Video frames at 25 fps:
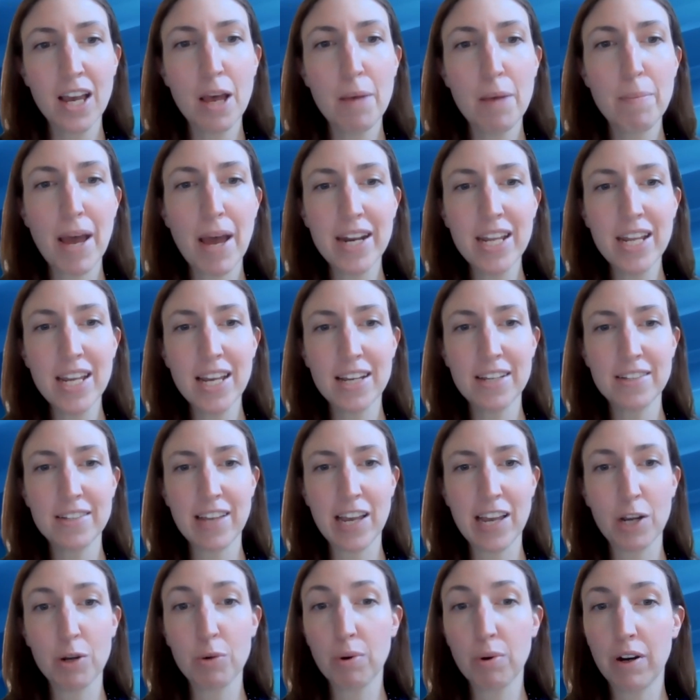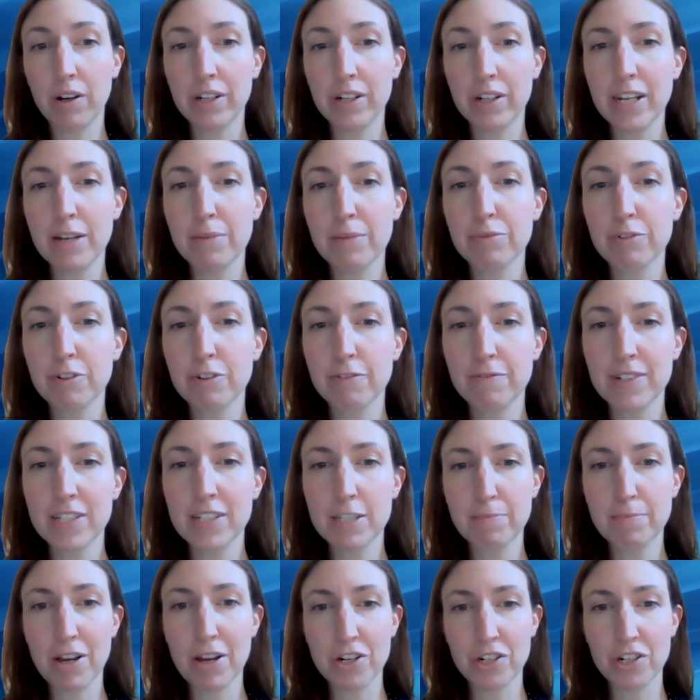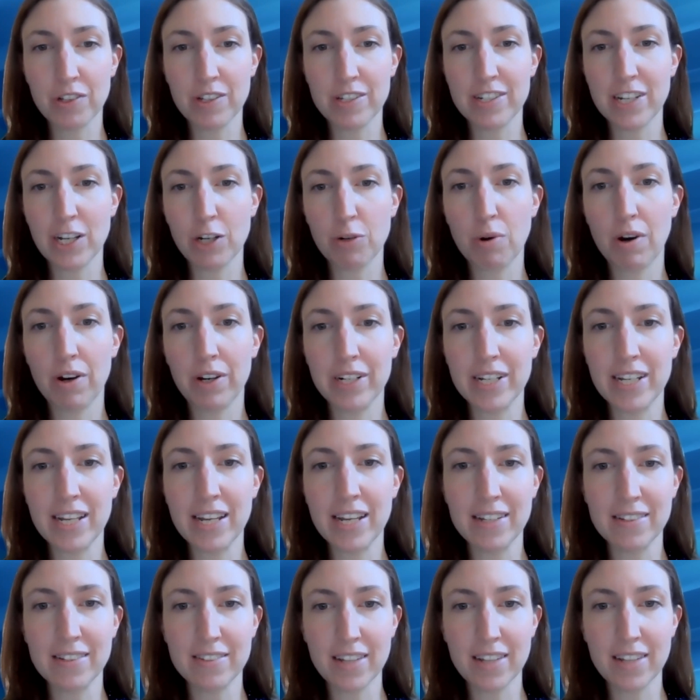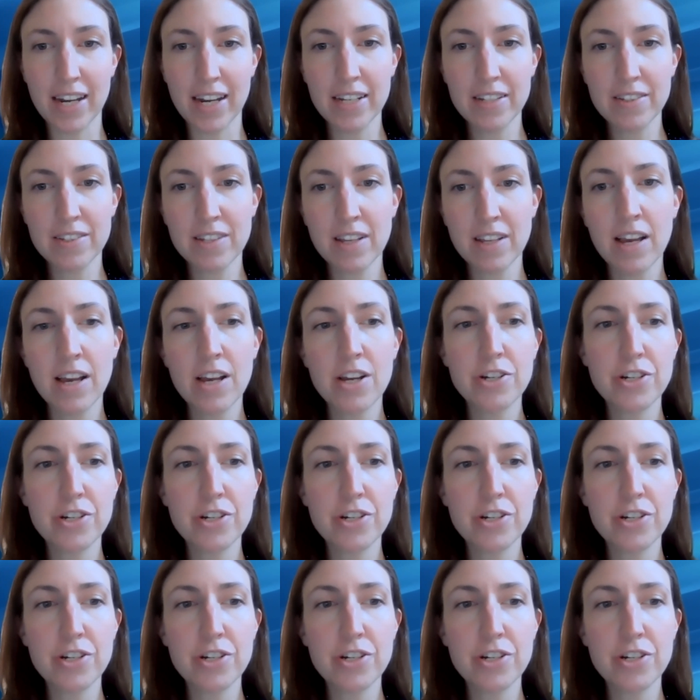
Penny is a quality improvement specialist at Quality Insights.